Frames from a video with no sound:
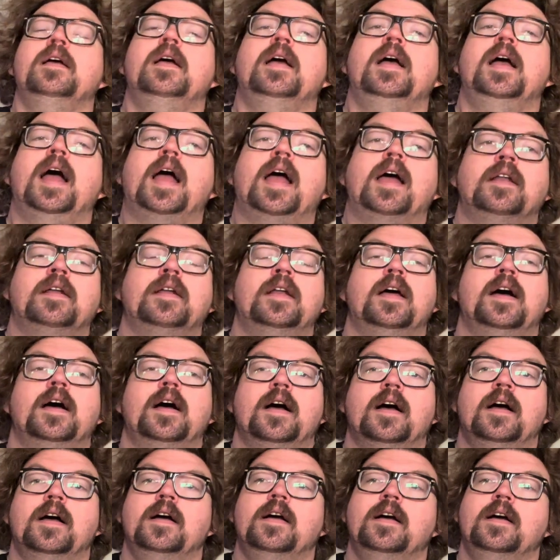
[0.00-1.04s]
And
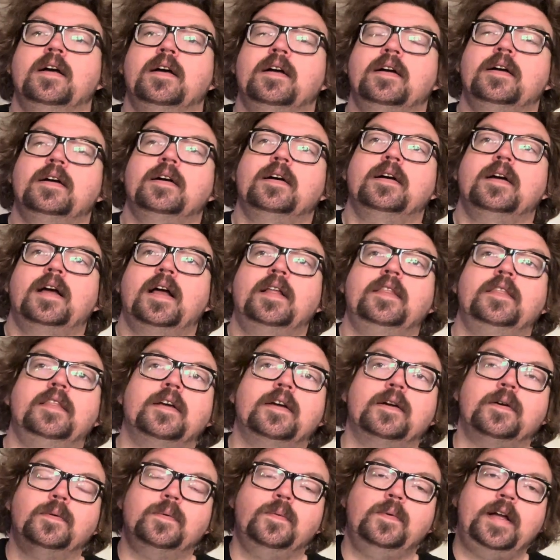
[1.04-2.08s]

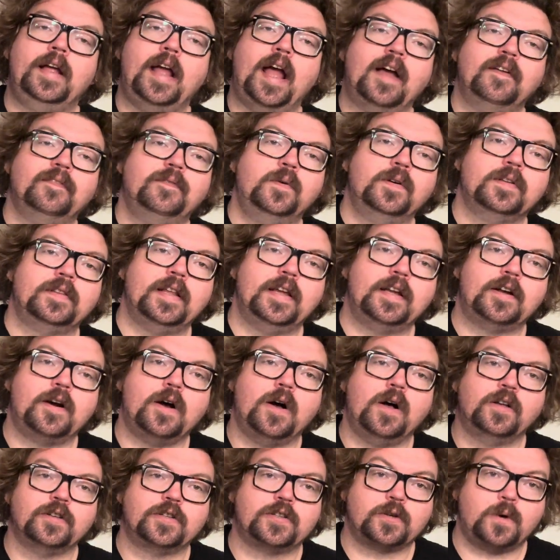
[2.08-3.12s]
we have what they
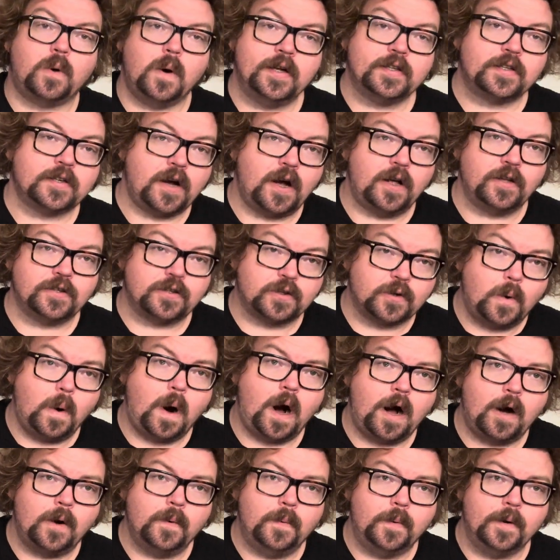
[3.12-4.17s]
call it's called
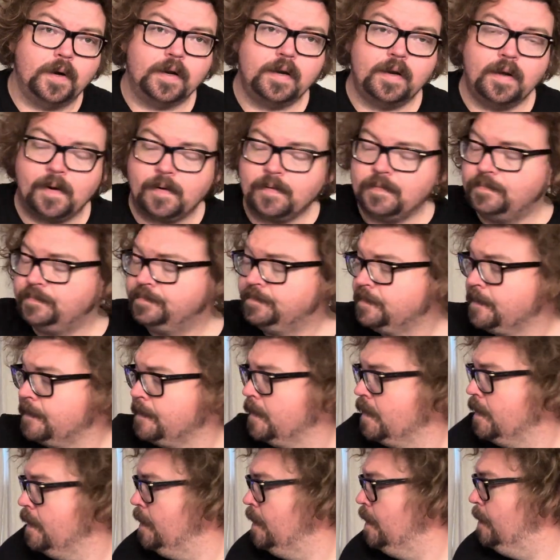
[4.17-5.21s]
squaw wood,
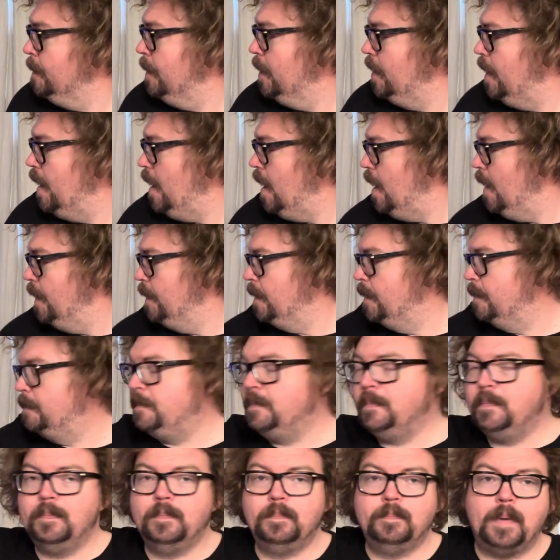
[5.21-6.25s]
but on the
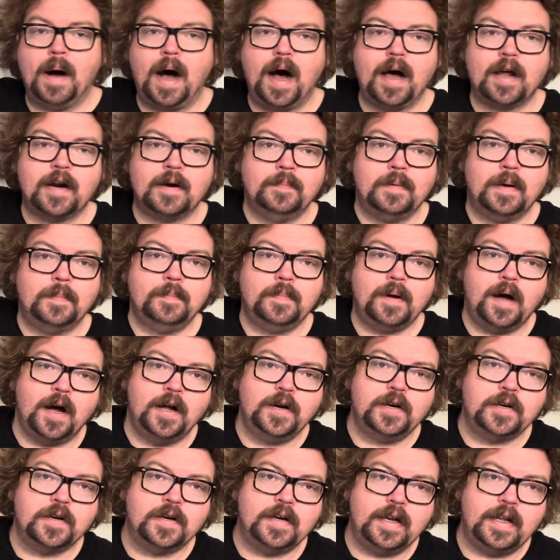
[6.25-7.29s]
bottom
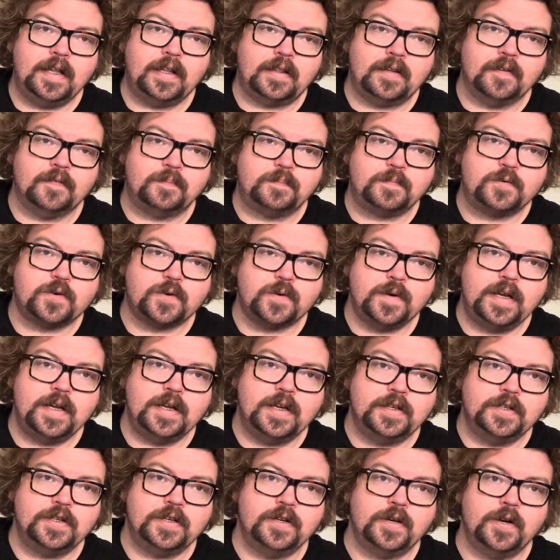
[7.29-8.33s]
underneath of
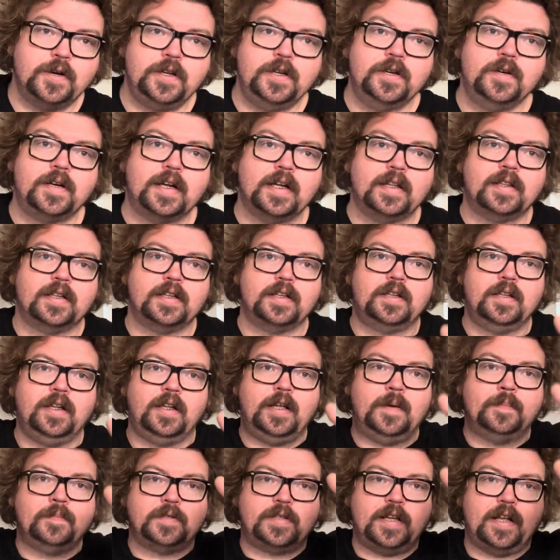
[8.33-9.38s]
trees, you know, you'll get the
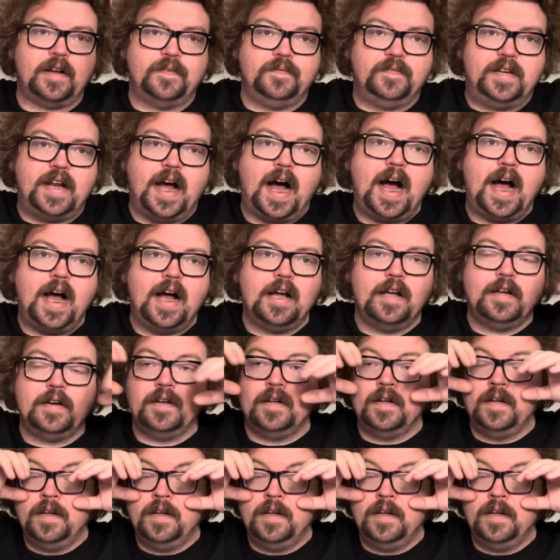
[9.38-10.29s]
limbs that have died,